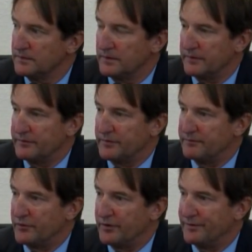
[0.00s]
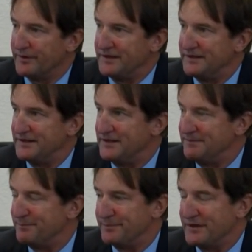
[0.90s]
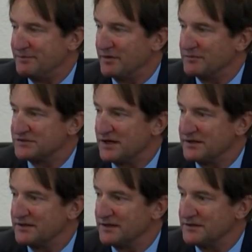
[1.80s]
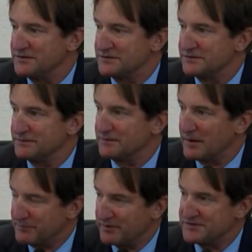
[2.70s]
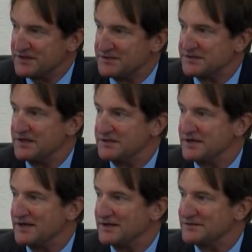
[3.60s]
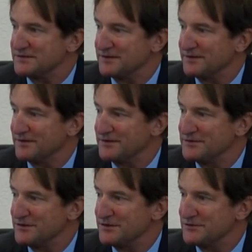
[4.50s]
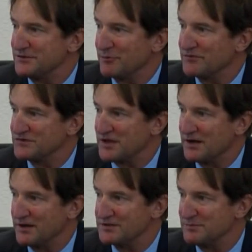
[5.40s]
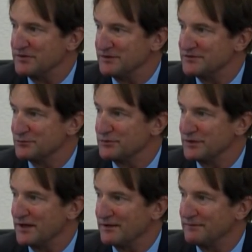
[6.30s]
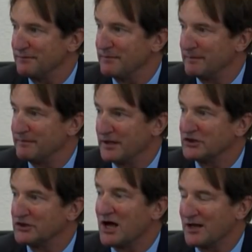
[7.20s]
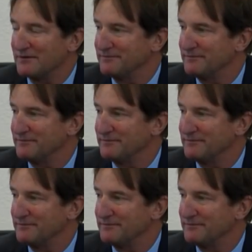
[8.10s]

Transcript: Uh, well, any any any publicized case, a publicized case has uh, uh, its its number of psychics, but this one had a lot.